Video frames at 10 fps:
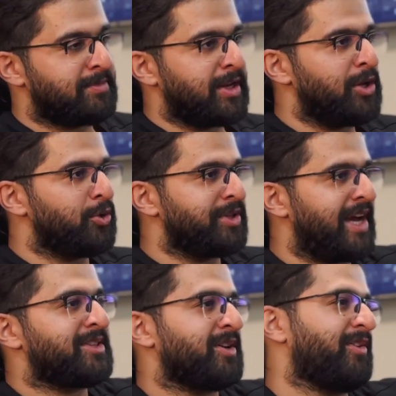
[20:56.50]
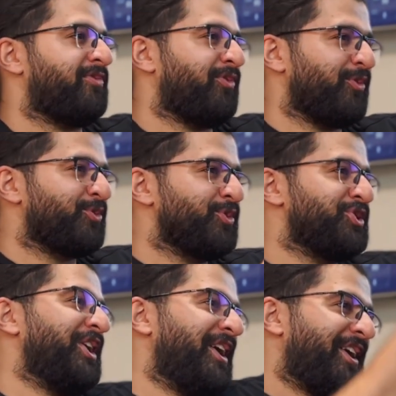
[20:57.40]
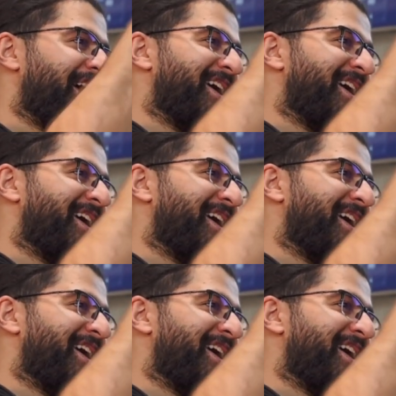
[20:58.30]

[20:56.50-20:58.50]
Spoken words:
new data to generate